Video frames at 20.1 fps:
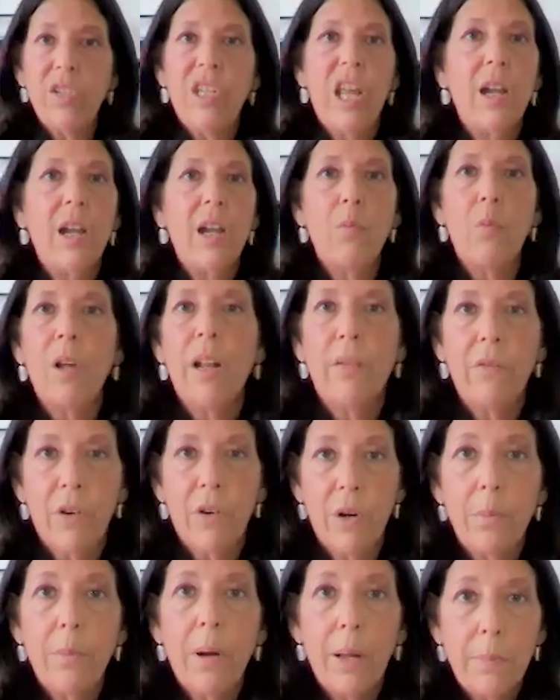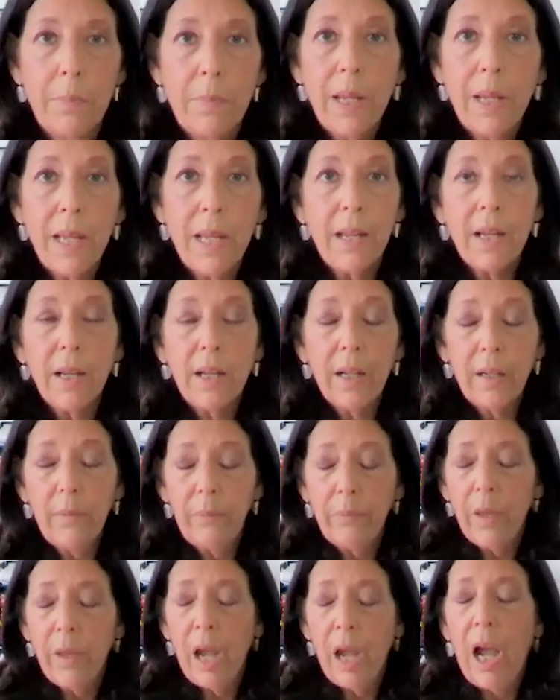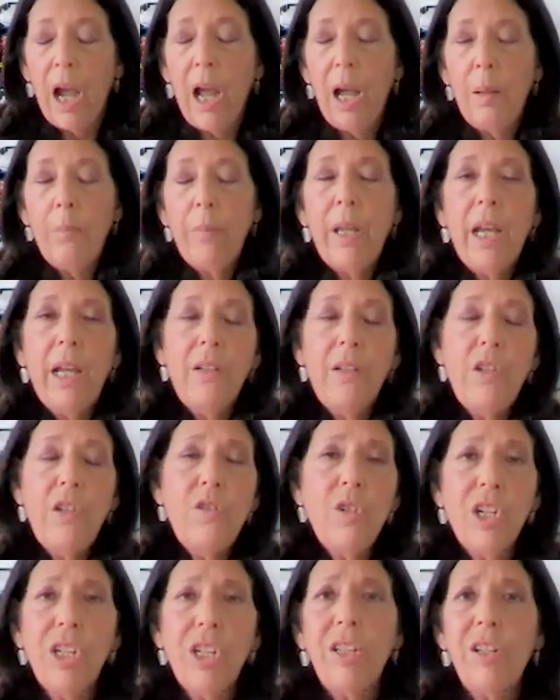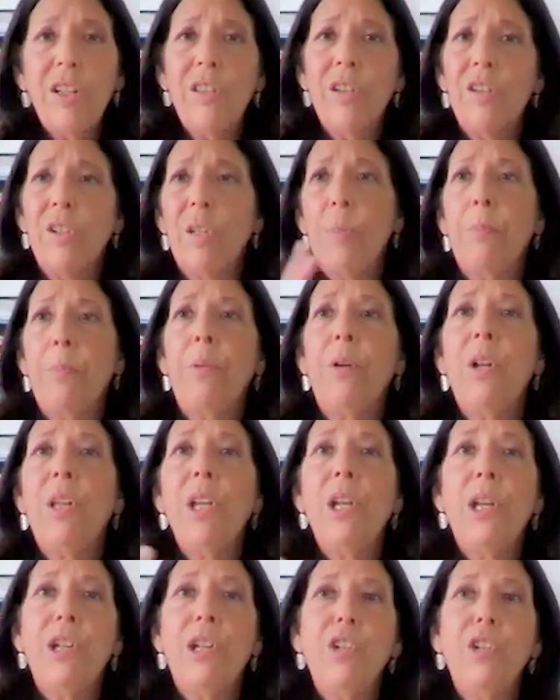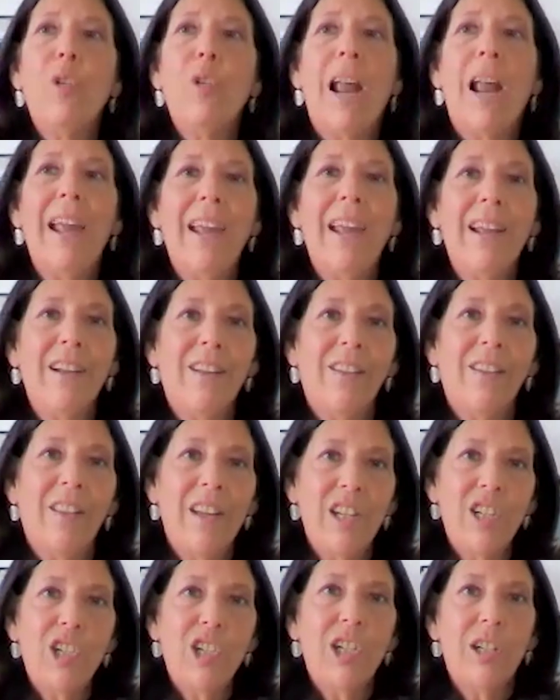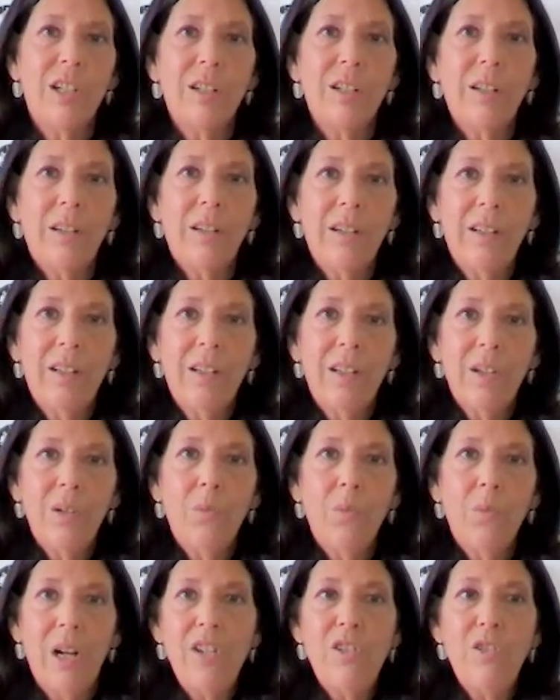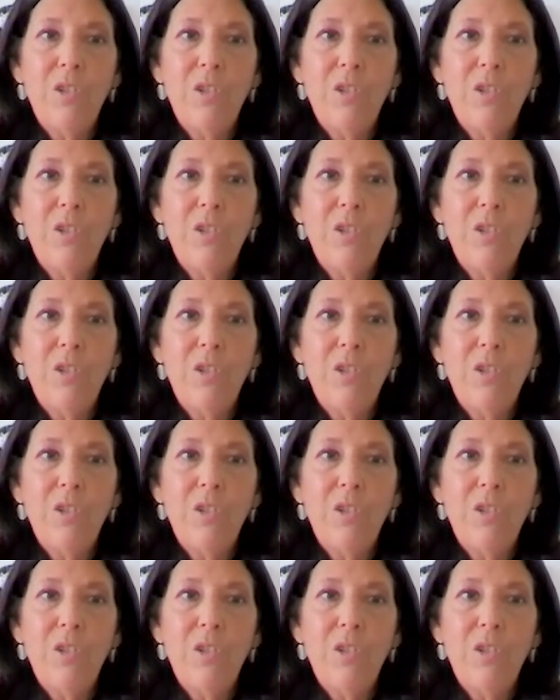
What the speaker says: estate, whatever it might be. And usually there's a pretty good triangulation when